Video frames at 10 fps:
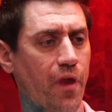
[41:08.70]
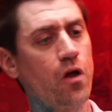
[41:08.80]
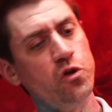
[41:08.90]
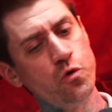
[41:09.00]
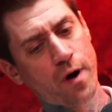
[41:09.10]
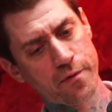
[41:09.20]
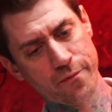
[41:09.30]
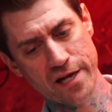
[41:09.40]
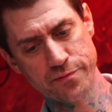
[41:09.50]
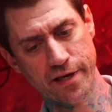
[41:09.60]
New property
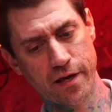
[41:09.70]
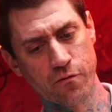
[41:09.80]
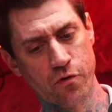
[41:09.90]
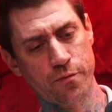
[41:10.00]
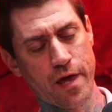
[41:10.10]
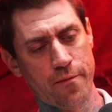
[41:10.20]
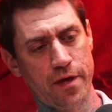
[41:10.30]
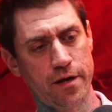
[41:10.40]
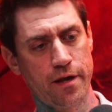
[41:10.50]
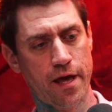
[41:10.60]
management group came
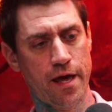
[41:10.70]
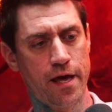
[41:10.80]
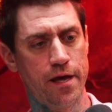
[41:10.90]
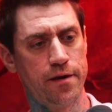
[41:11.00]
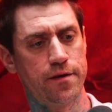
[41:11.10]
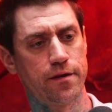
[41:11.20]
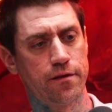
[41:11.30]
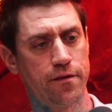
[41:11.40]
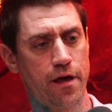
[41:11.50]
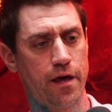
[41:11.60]
in and
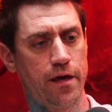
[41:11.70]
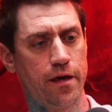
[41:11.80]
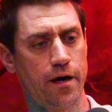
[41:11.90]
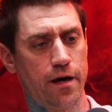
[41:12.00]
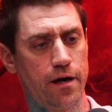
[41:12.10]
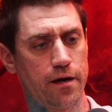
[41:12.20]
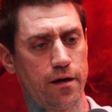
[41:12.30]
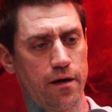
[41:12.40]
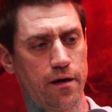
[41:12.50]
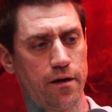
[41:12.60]
they're
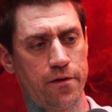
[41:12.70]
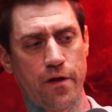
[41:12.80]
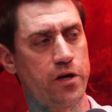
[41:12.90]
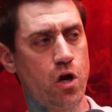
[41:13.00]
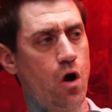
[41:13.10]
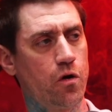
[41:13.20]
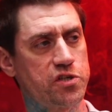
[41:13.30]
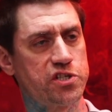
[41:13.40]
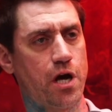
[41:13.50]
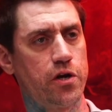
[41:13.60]
like, no,
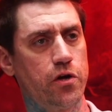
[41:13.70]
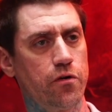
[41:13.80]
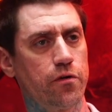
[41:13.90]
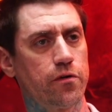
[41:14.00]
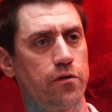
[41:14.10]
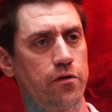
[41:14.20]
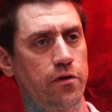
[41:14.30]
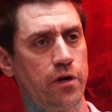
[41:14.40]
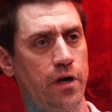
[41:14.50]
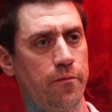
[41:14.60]
this is on you.
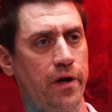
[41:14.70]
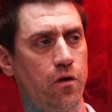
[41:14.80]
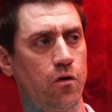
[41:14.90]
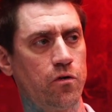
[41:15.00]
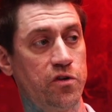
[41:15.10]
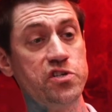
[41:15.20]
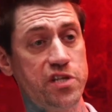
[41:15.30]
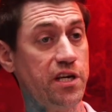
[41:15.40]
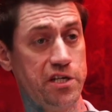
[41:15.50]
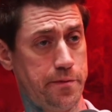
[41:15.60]
And I'm like, this
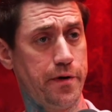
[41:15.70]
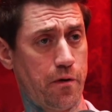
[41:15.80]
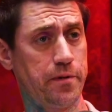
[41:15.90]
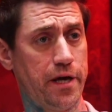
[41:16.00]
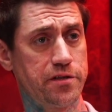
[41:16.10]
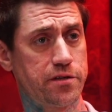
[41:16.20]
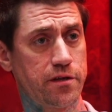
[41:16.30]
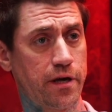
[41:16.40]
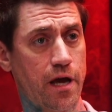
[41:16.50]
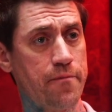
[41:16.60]
thing needs to be replaced.
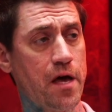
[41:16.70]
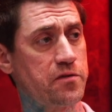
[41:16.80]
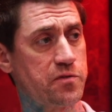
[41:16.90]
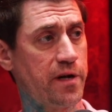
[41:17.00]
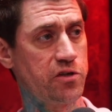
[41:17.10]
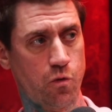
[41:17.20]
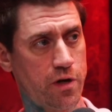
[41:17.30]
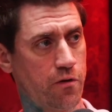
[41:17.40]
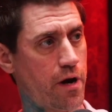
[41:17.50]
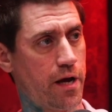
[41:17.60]
Like I'm not spending
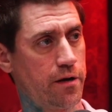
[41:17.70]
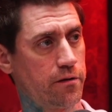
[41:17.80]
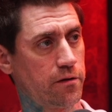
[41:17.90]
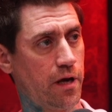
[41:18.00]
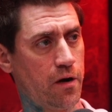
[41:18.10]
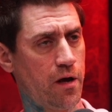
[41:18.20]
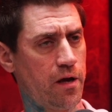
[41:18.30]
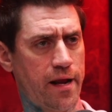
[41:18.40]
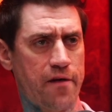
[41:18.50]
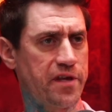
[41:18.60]
20 grand
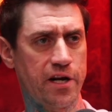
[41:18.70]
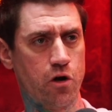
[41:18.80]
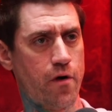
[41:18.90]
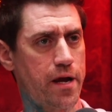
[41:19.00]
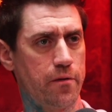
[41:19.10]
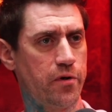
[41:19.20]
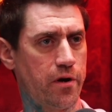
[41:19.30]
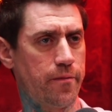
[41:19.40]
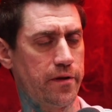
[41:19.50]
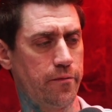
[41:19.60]
and have to get a crane to put
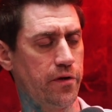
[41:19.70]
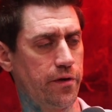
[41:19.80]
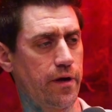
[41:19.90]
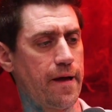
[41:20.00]
it up on the building.